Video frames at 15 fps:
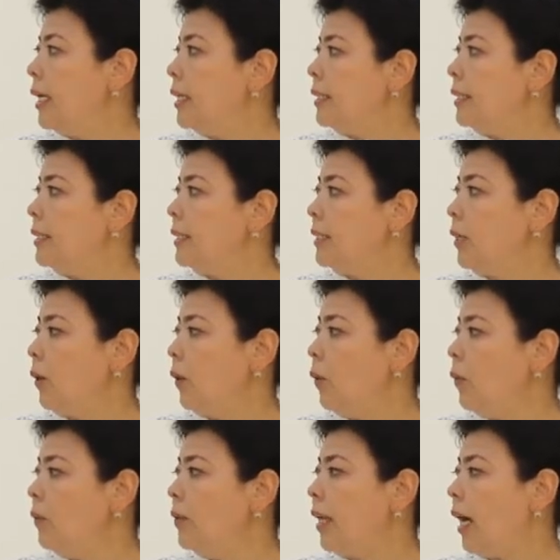
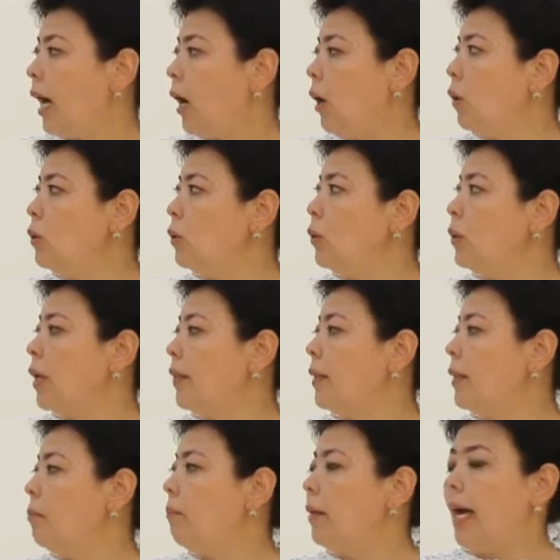So now look at
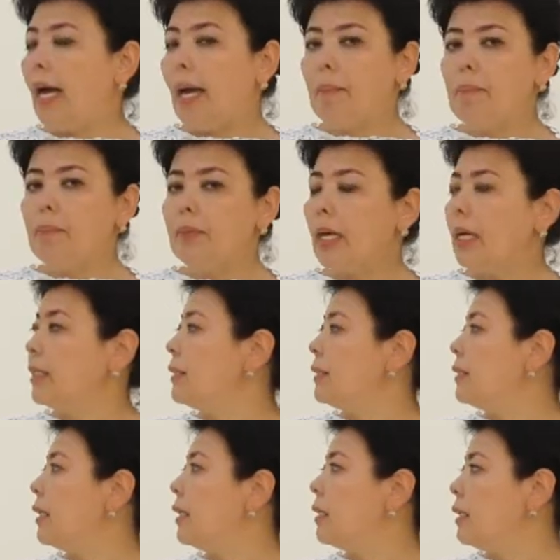the map.
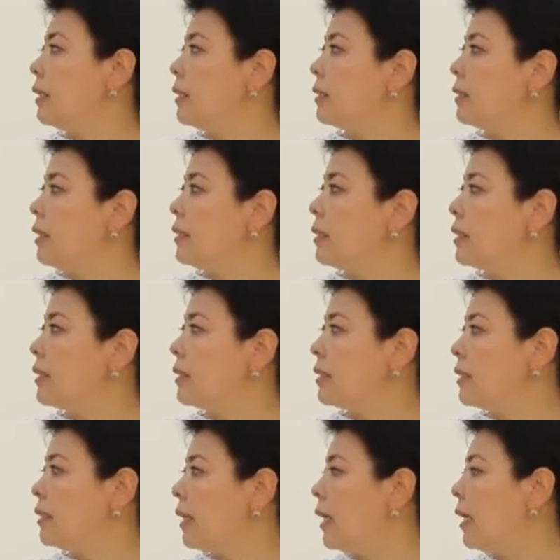This
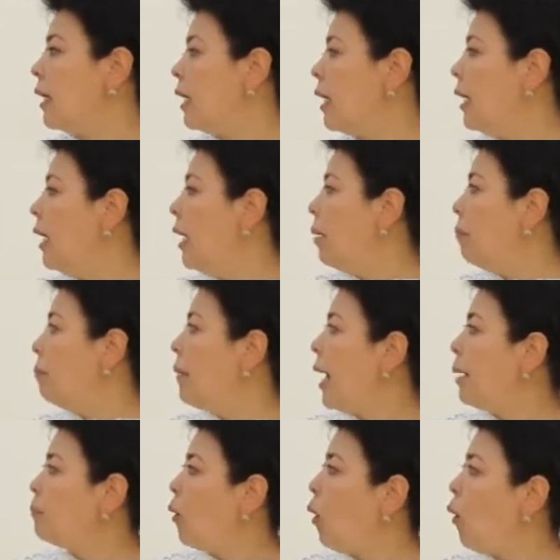is the
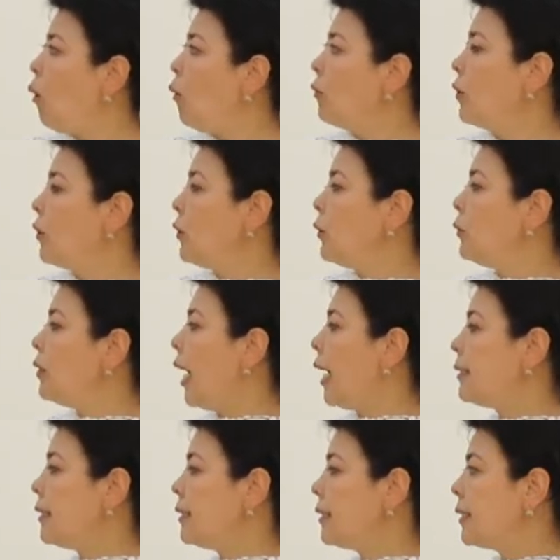map of the
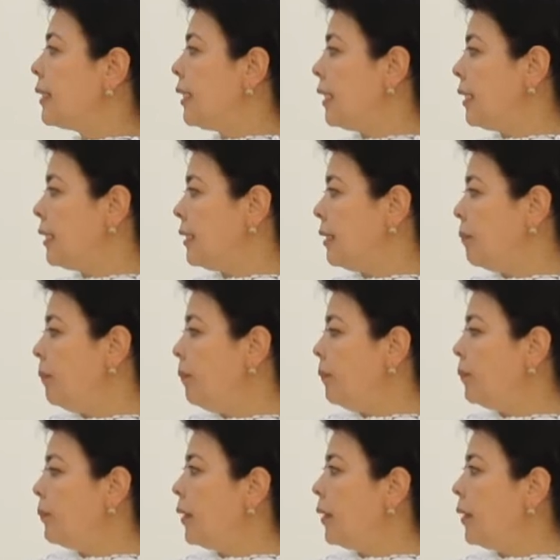United Kingdom.